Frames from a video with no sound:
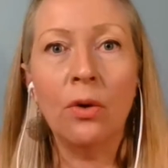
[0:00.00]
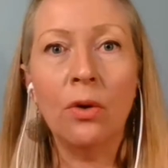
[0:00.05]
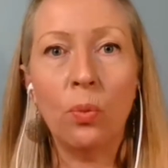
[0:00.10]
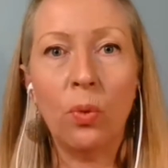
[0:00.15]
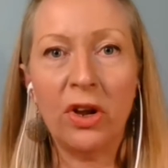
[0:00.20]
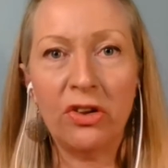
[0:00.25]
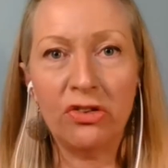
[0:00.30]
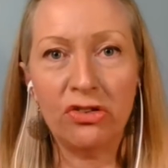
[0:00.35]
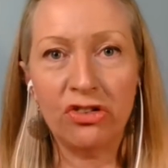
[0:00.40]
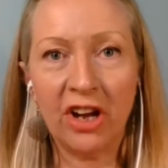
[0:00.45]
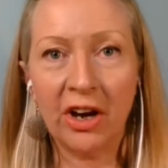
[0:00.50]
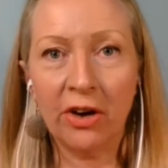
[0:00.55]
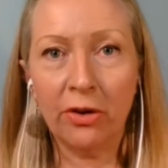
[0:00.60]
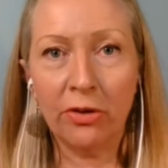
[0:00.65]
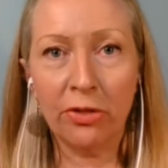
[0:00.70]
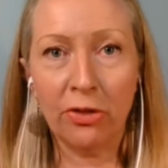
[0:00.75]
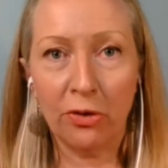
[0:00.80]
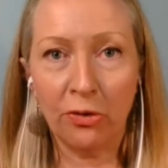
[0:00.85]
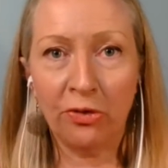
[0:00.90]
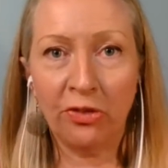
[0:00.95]
we share
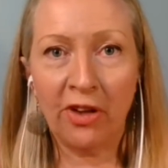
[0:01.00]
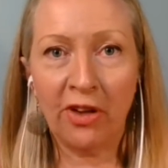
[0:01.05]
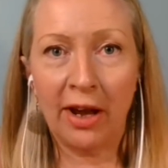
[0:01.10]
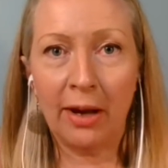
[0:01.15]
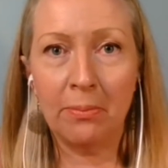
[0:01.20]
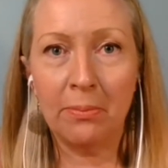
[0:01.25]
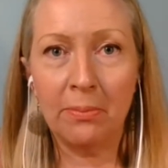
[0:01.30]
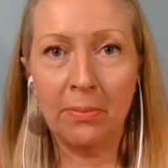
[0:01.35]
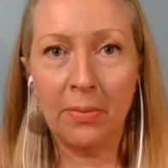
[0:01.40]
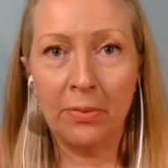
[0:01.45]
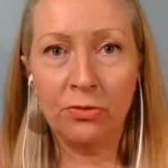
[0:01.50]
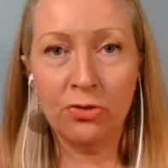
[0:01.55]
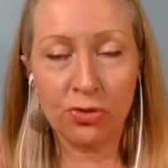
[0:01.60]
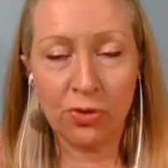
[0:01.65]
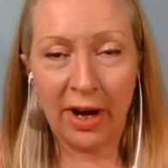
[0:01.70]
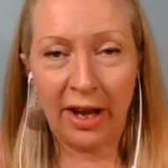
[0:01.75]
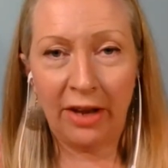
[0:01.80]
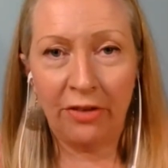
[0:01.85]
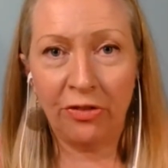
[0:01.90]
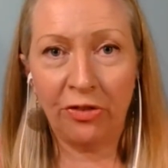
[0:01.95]
those same
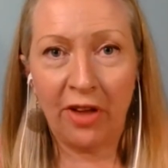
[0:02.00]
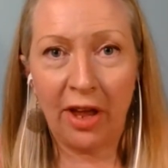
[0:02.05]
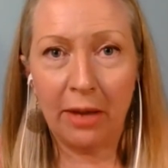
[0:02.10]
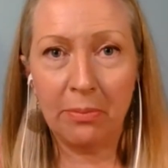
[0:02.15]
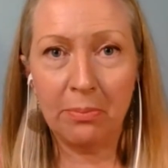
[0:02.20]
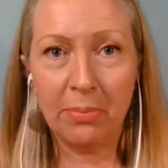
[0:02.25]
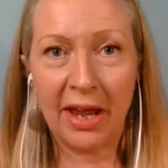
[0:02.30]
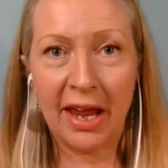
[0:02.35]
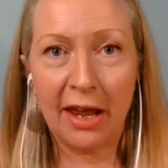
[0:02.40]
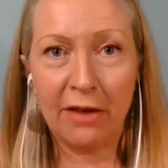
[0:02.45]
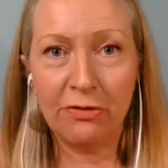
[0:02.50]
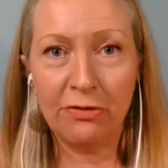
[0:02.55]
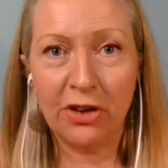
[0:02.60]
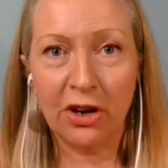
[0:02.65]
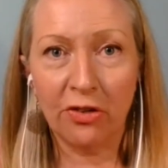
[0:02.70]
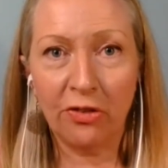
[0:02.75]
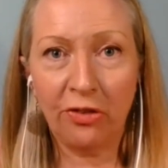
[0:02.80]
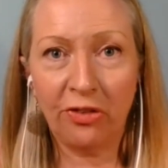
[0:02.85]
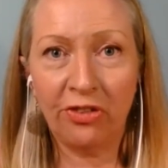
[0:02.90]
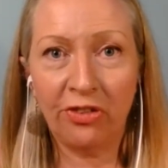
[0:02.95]
traits and
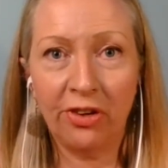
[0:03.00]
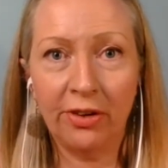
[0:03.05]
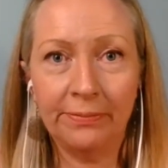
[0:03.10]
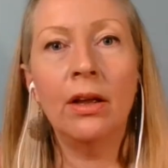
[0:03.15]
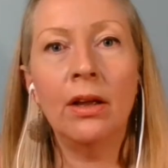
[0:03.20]
behaviors.